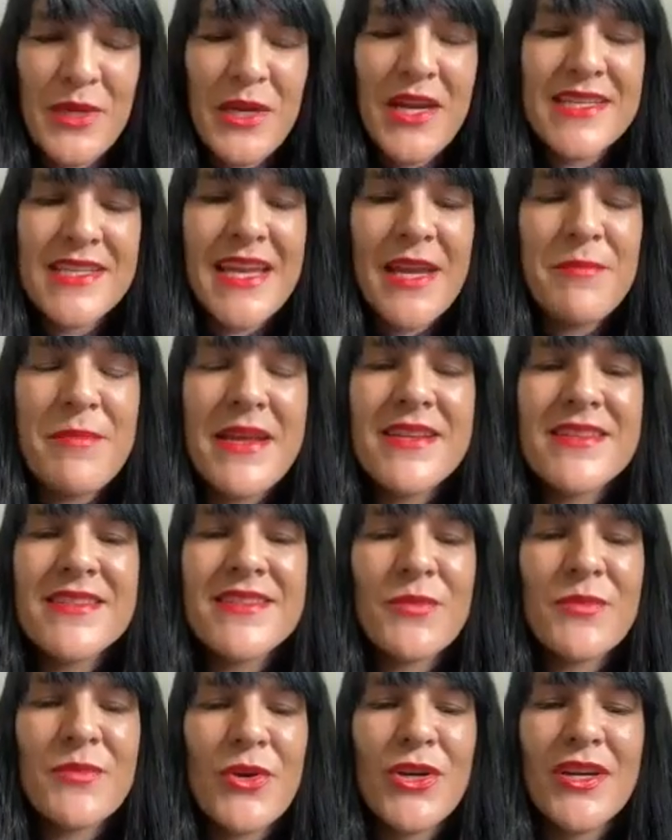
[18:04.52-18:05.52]
I say
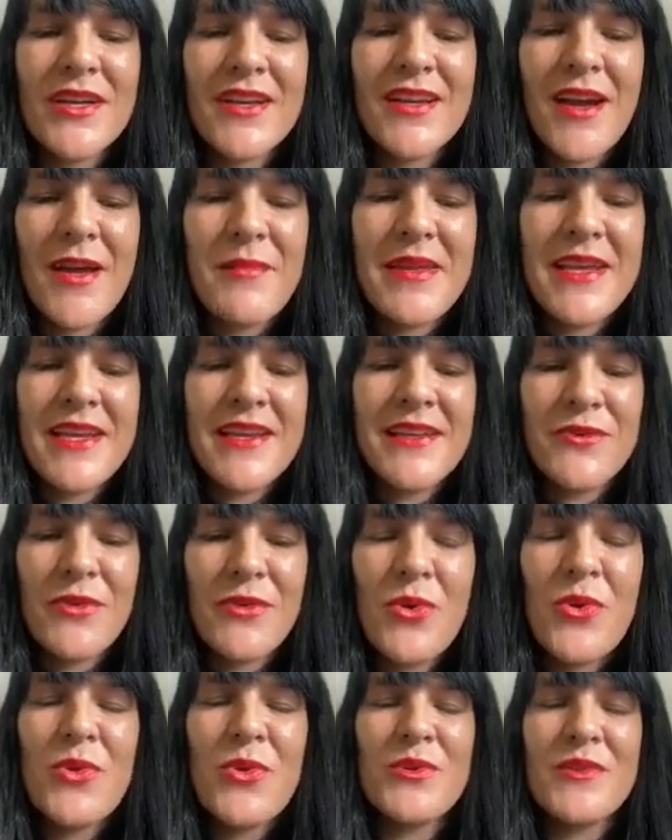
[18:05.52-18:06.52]
medicine work, I mean
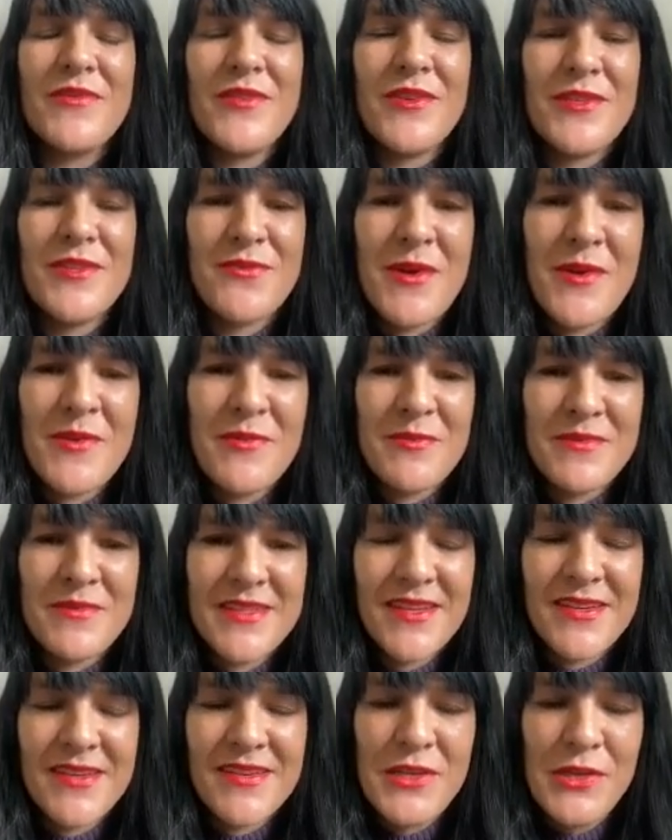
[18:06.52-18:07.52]
all of those realms.
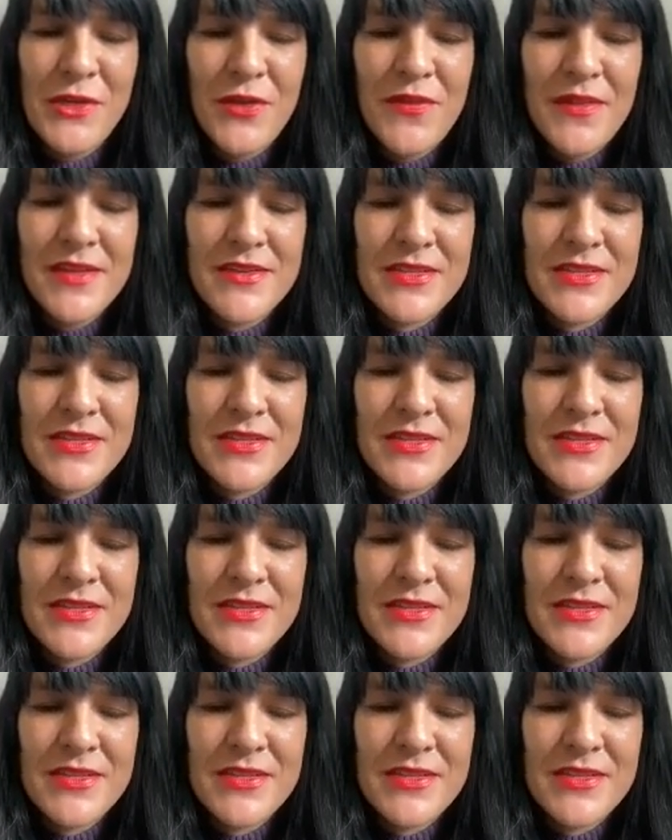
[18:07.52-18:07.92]
You know,